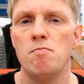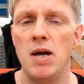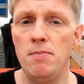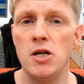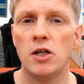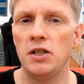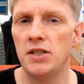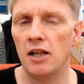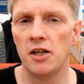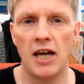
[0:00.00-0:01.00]
maybe you can
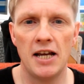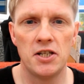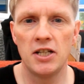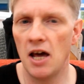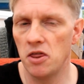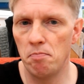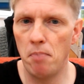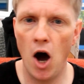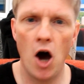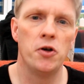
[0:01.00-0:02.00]
delegate and get the
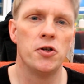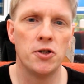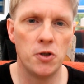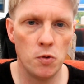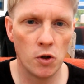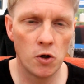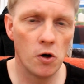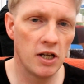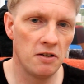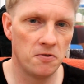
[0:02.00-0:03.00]
partner to do the
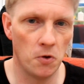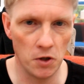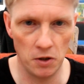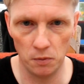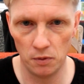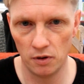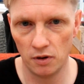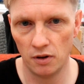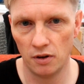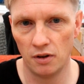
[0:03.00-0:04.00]
cooking for you.
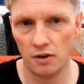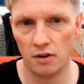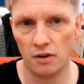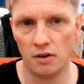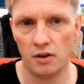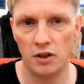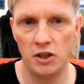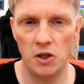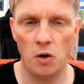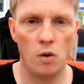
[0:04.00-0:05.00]

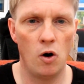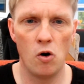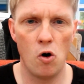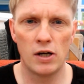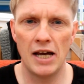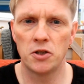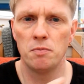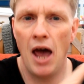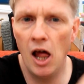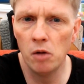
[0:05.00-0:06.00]
You know, or get
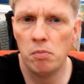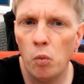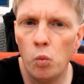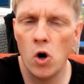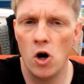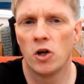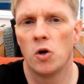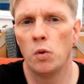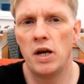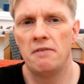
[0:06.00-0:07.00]
some help at work
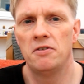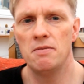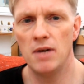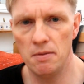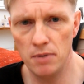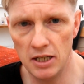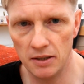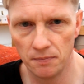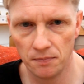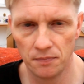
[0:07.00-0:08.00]
or whatever it may be.